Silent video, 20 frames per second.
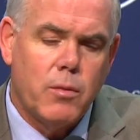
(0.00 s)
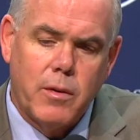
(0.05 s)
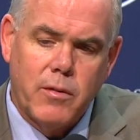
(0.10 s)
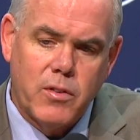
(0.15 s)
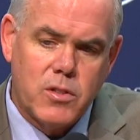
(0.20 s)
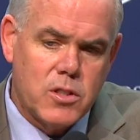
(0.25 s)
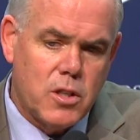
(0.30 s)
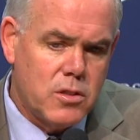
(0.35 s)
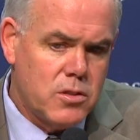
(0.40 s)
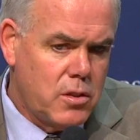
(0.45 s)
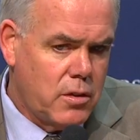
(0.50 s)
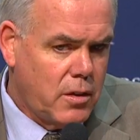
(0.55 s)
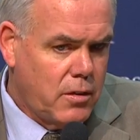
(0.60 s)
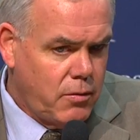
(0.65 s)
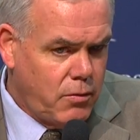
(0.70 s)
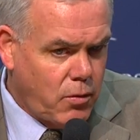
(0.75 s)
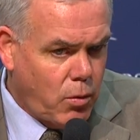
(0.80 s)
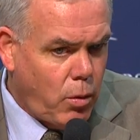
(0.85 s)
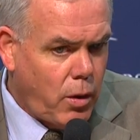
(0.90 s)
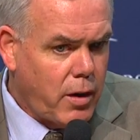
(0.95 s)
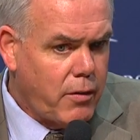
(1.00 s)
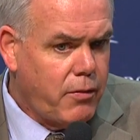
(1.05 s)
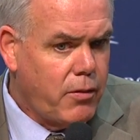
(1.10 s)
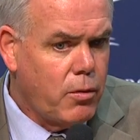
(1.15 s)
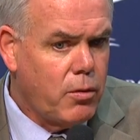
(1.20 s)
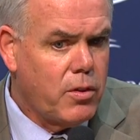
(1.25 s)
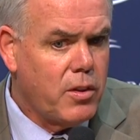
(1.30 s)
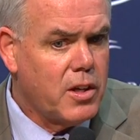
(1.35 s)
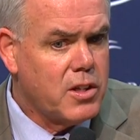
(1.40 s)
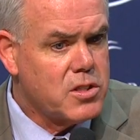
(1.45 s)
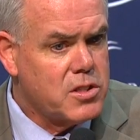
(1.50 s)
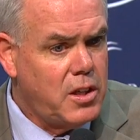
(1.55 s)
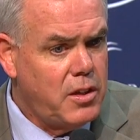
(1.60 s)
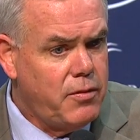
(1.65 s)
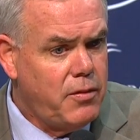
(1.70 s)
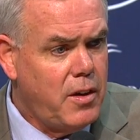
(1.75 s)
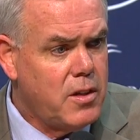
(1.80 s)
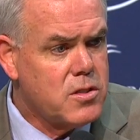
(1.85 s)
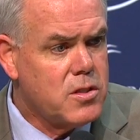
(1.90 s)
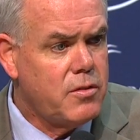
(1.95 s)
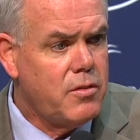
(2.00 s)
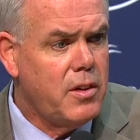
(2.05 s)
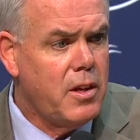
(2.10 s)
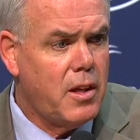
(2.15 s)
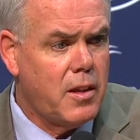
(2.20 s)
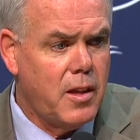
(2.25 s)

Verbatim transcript: We've adjusted quite a few things defensively.